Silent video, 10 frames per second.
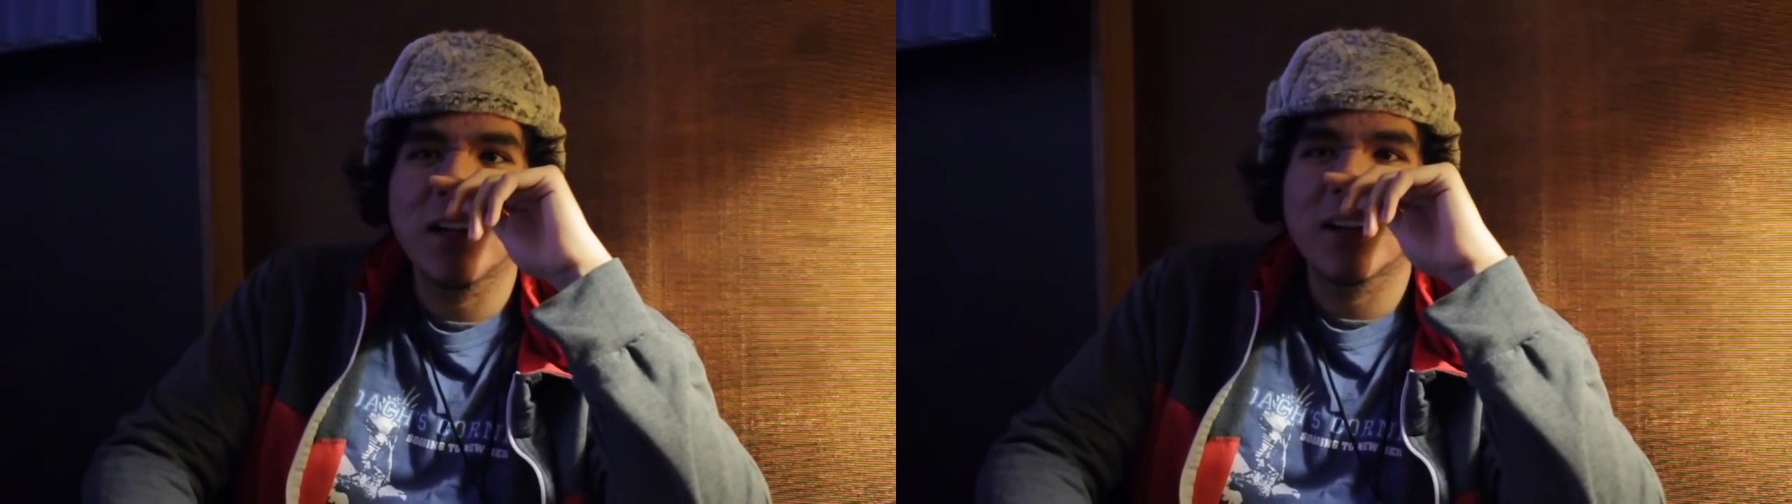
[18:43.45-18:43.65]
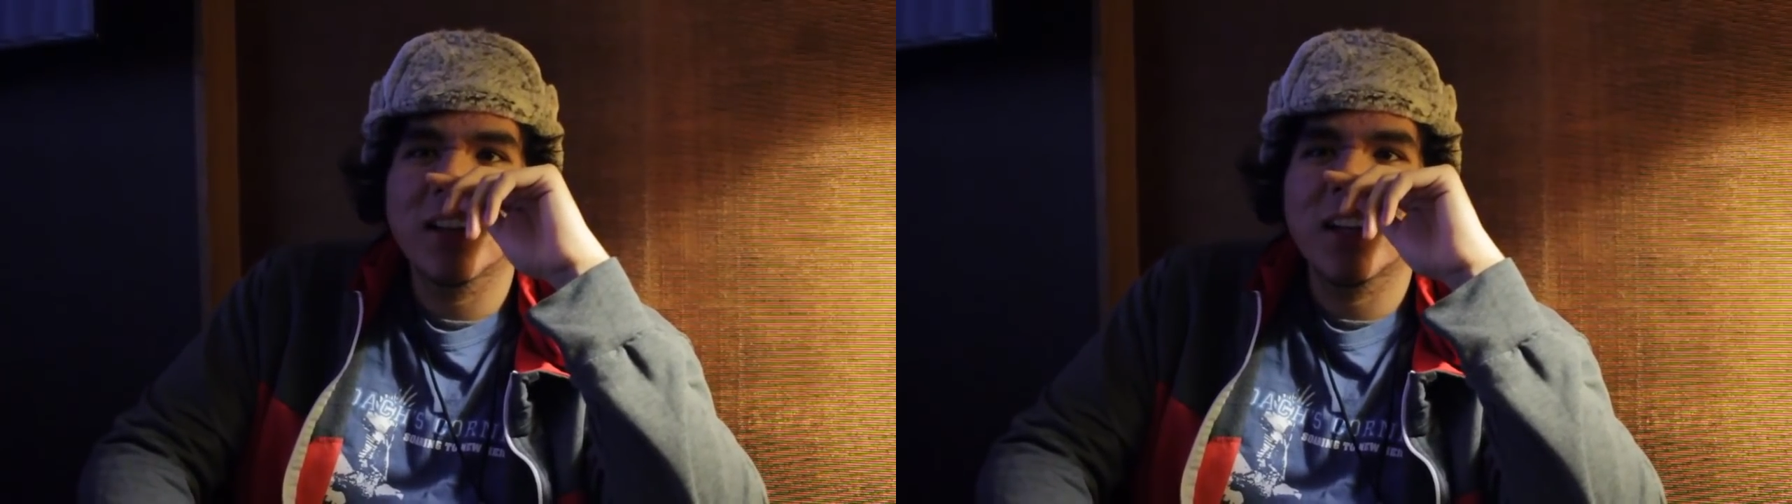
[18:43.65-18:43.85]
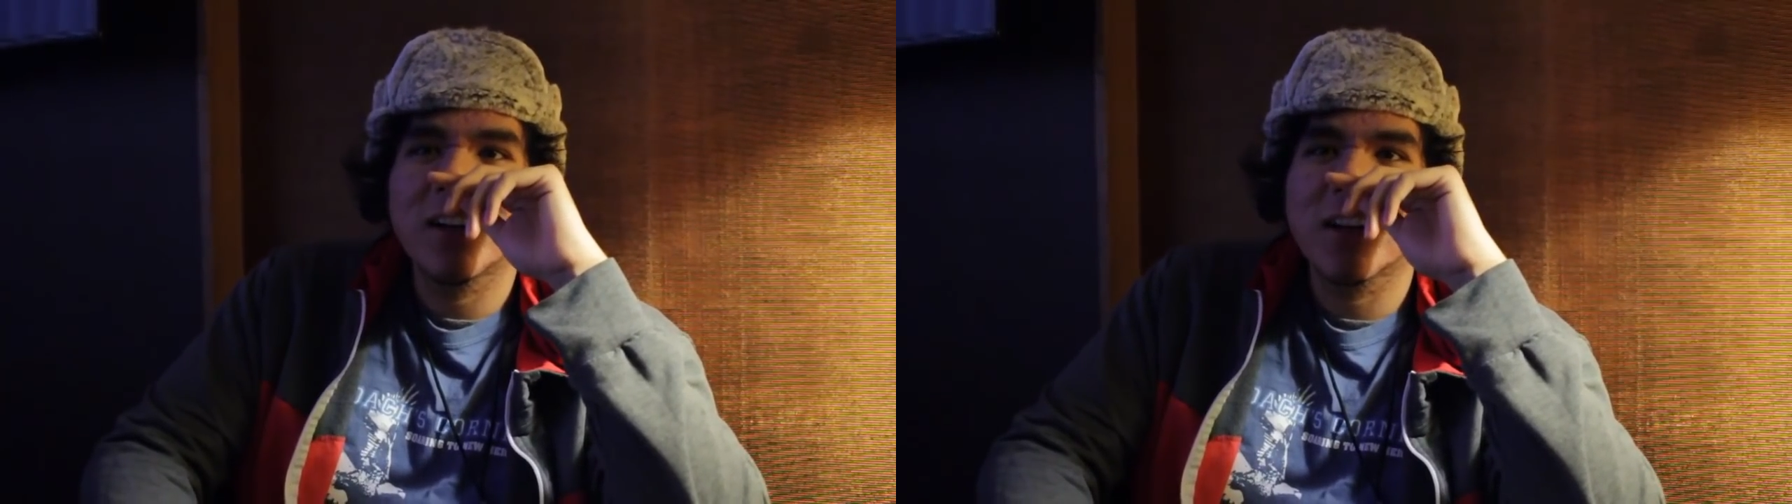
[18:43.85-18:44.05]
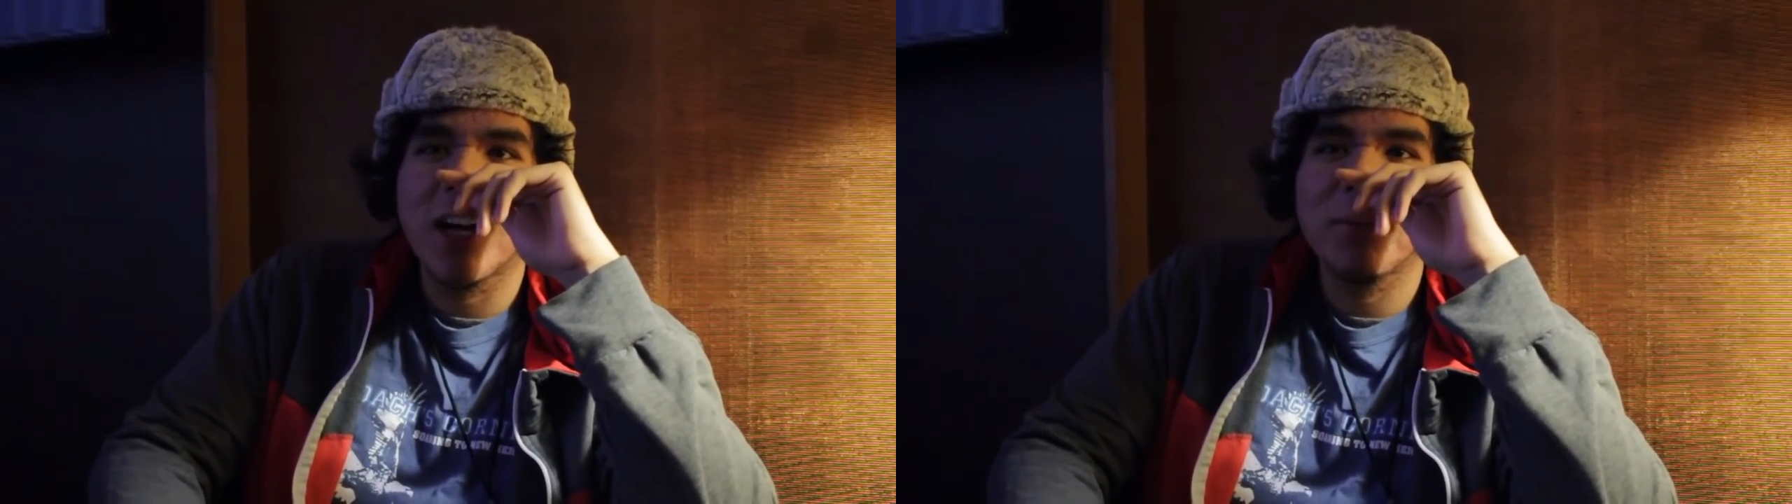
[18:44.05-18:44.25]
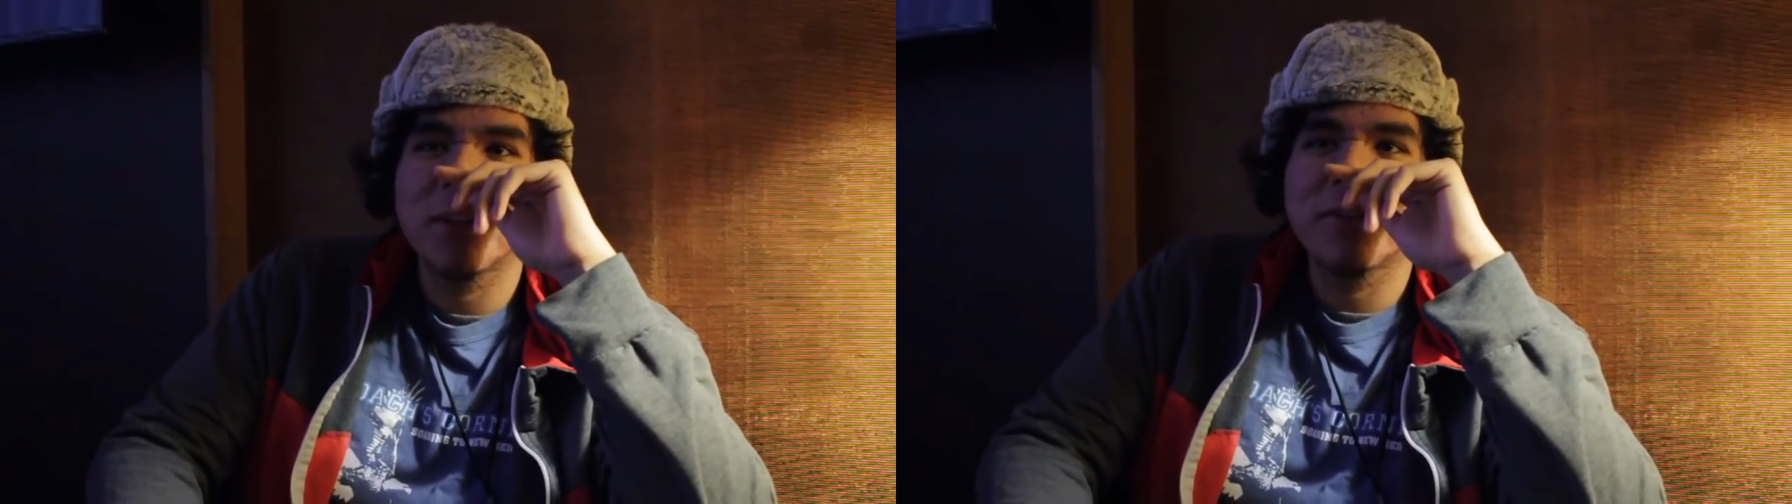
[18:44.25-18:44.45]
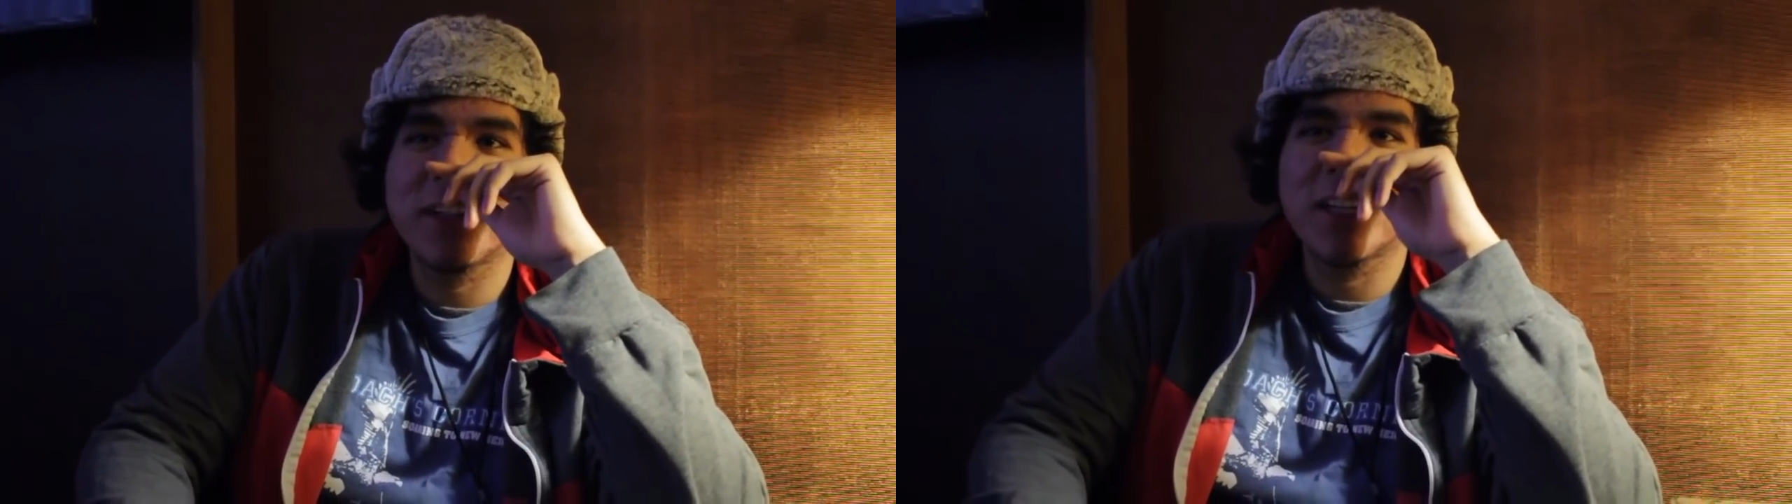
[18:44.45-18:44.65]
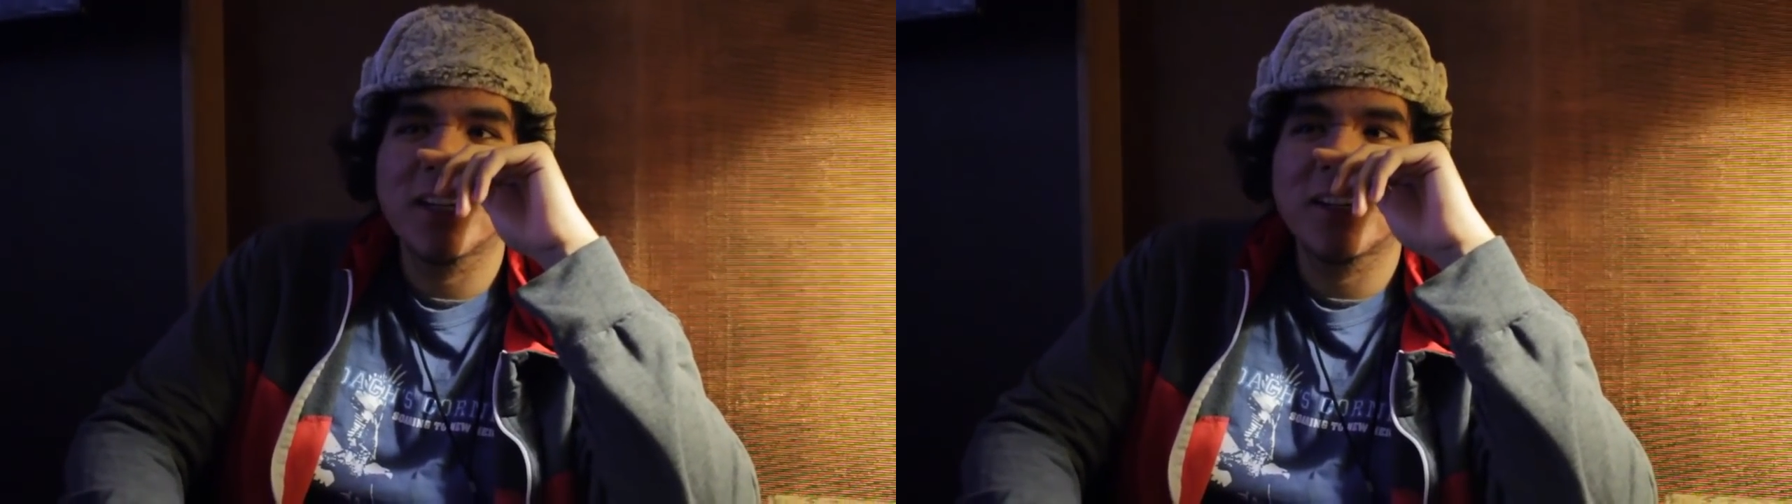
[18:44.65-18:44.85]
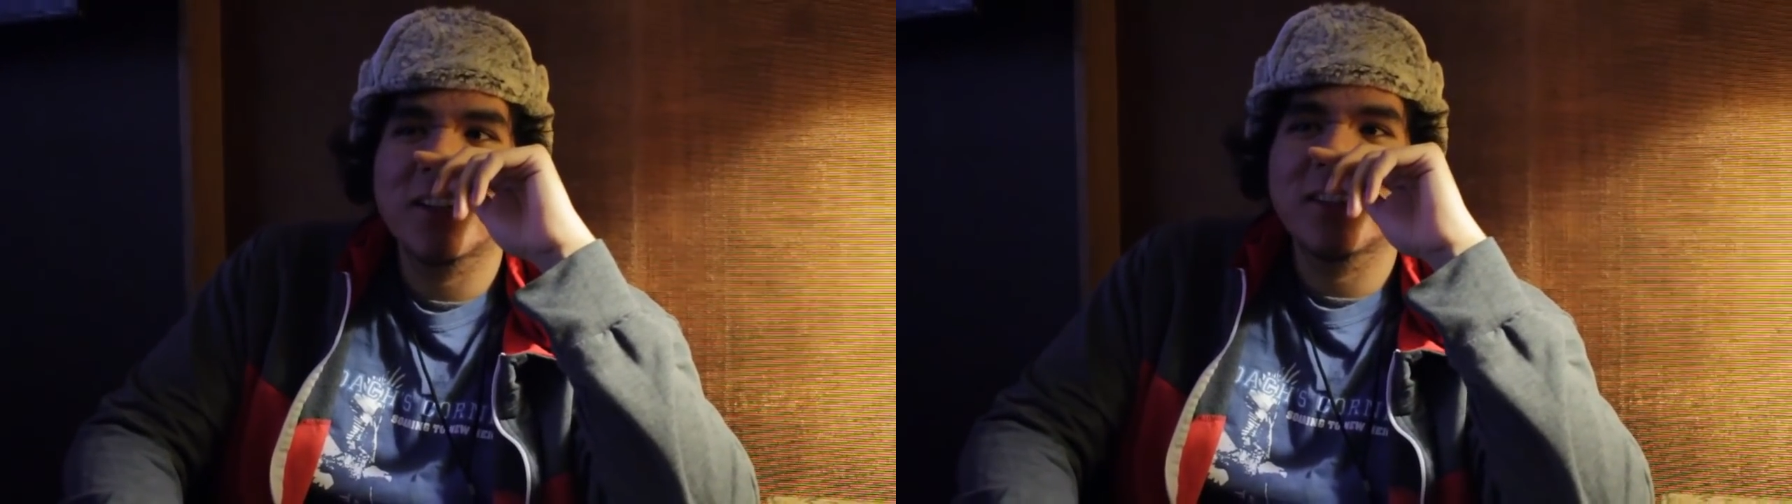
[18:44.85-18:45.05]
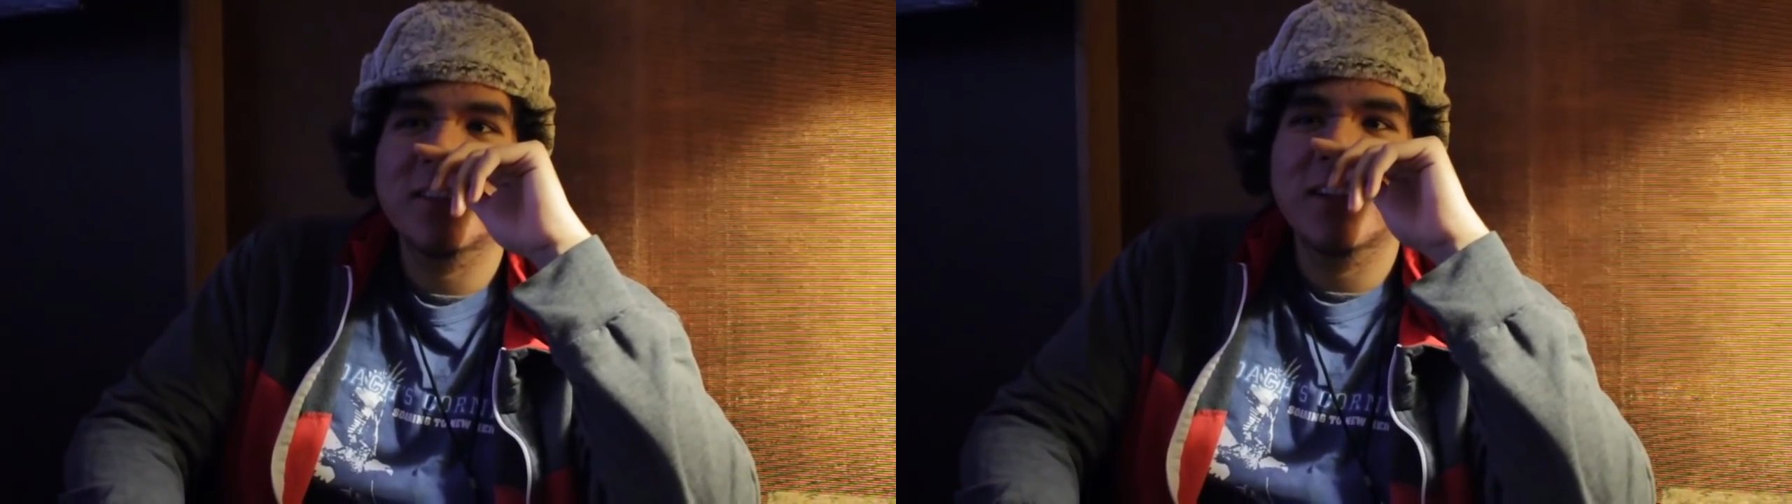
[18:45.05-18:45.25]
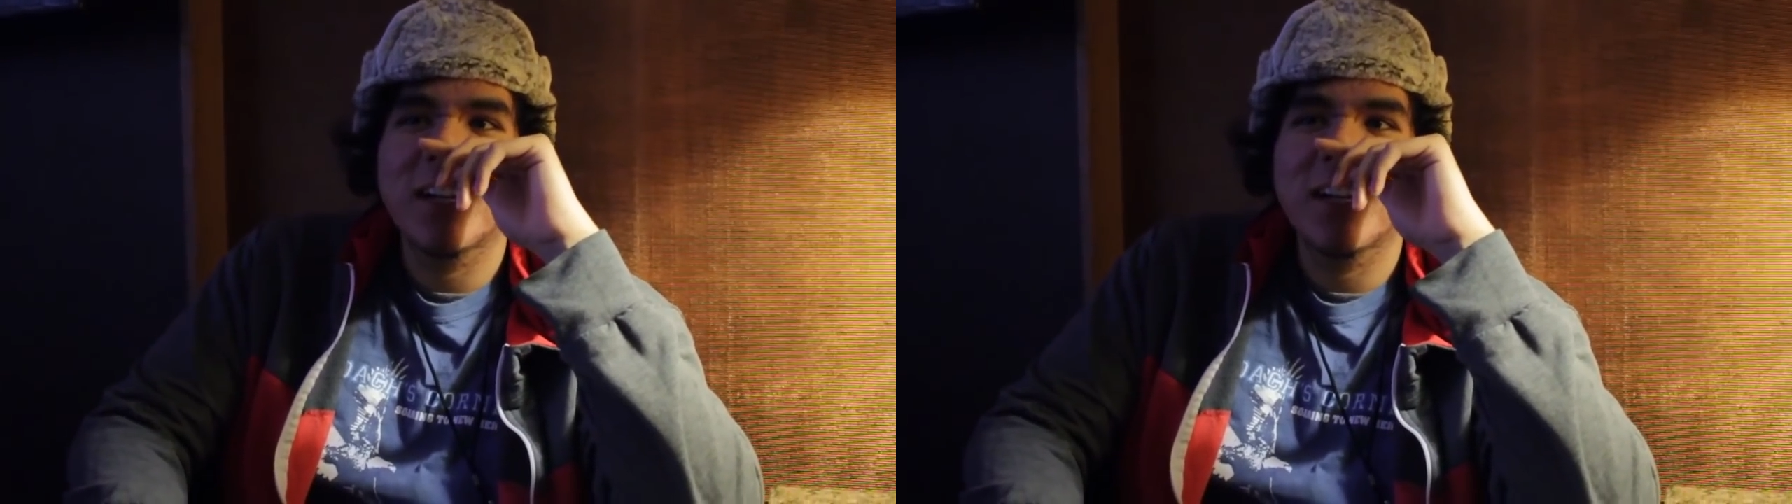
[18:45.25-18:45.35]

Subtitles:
I'm going to get on a combo video.